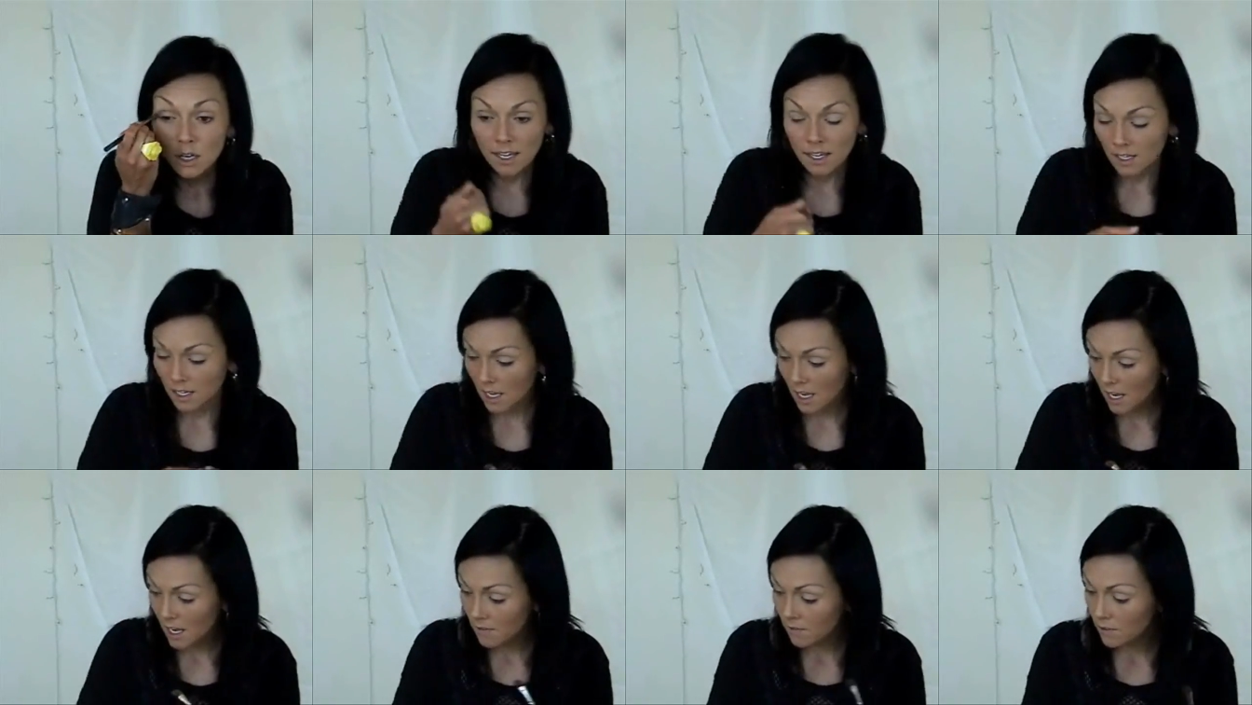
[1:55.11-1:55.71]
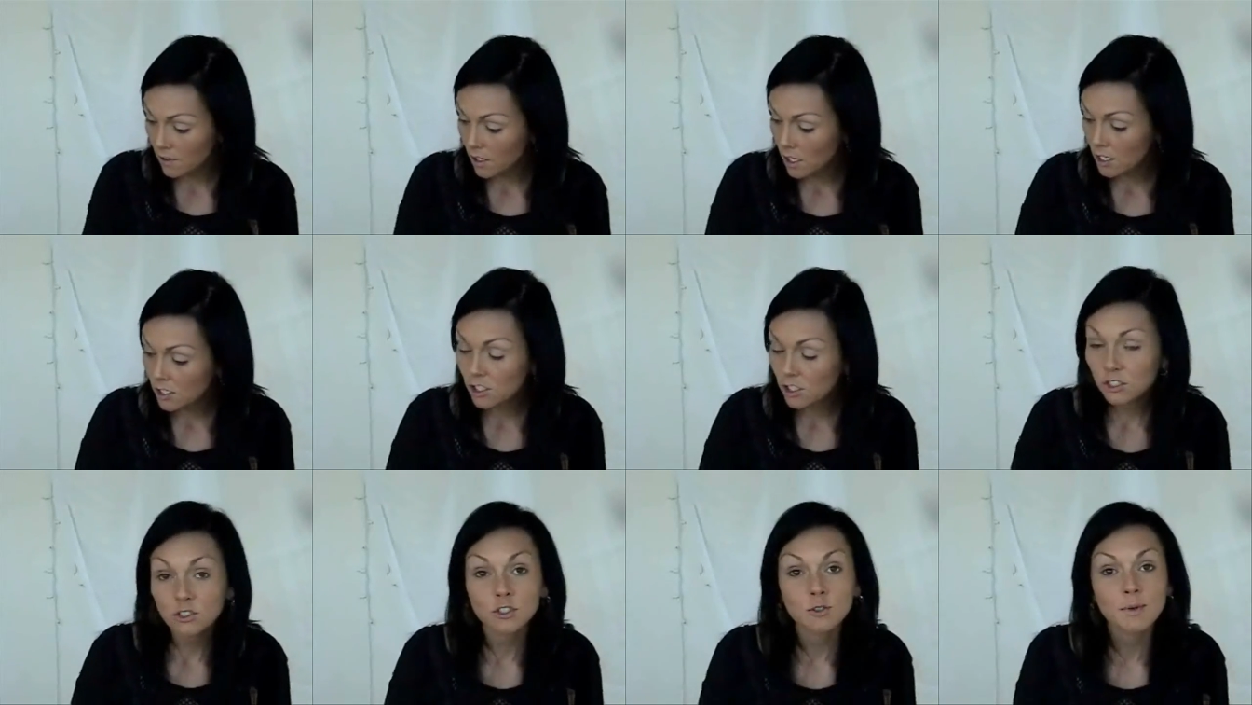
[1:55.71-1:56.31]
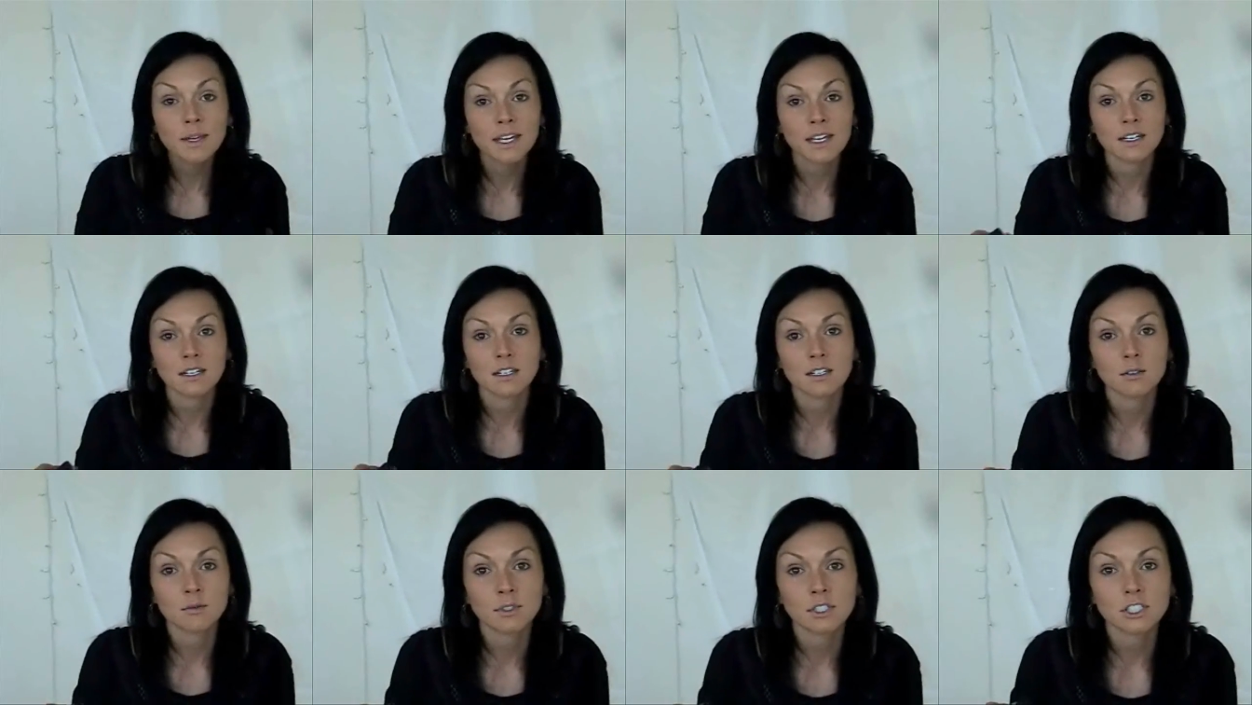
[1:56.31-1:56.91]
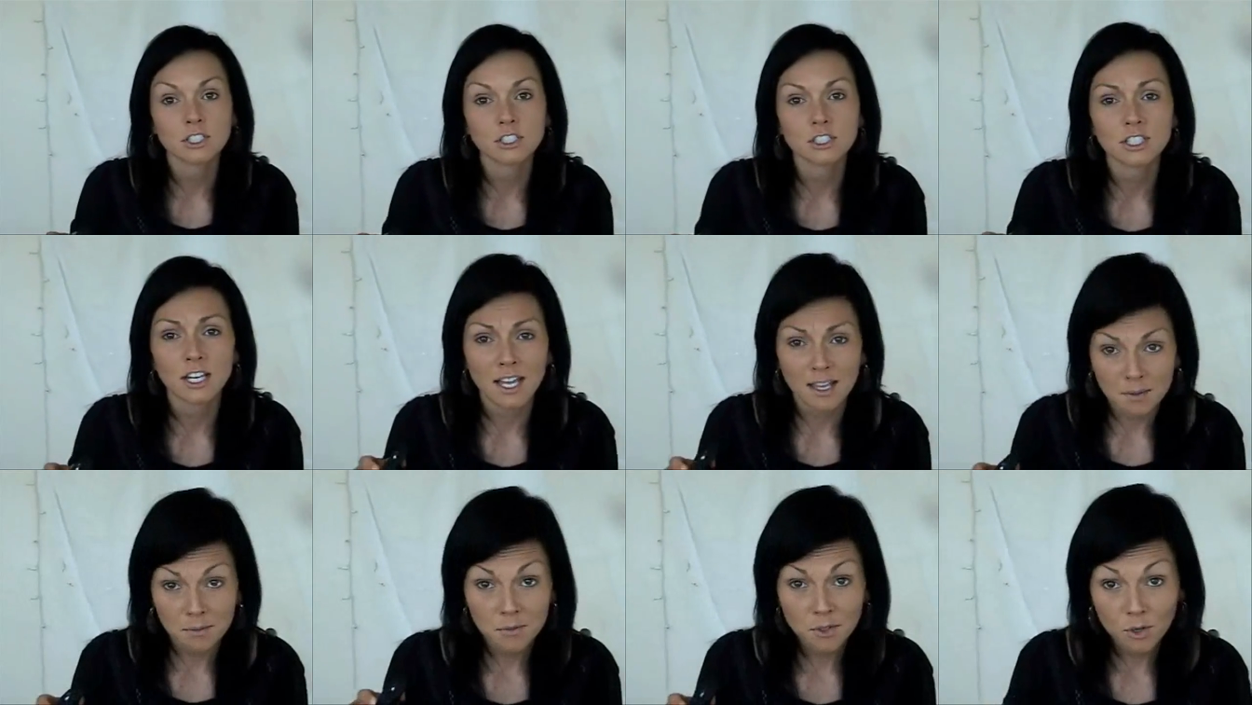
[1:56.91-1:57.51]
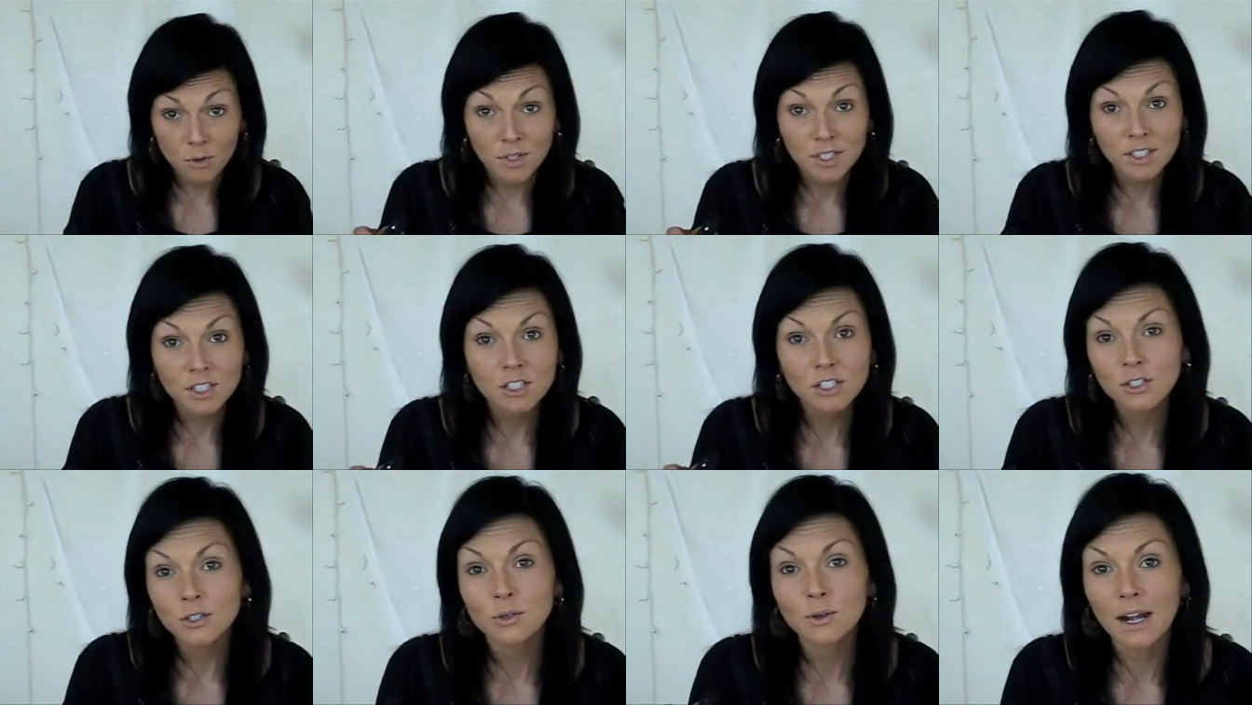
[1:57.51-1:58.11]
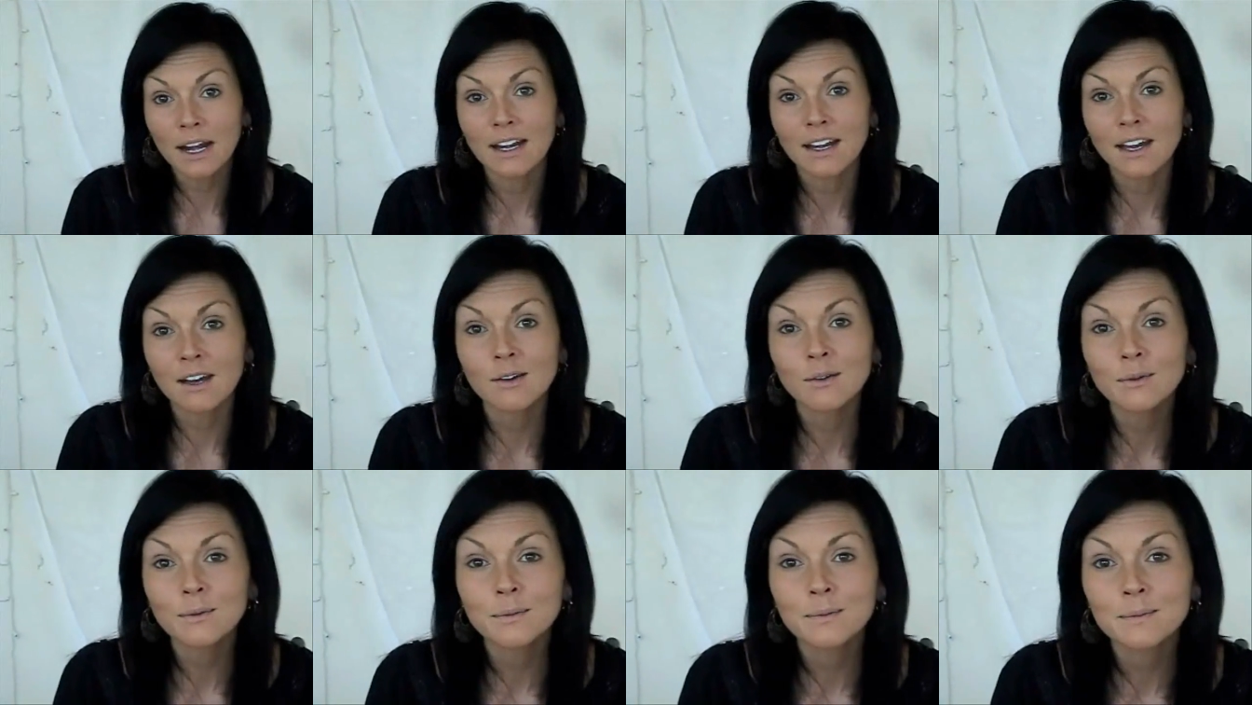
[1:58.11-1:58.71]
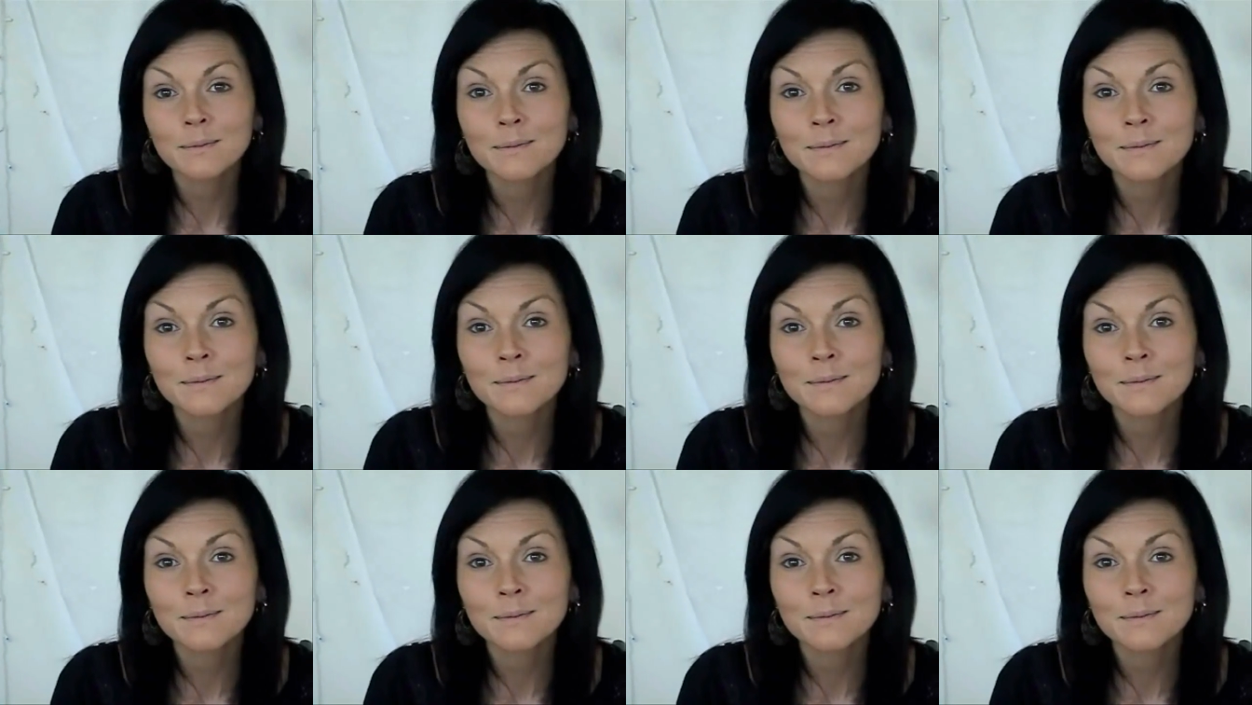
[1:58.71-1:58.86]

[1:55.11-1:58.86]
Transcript: And I forgot to zoom in, which I'm going to do right now.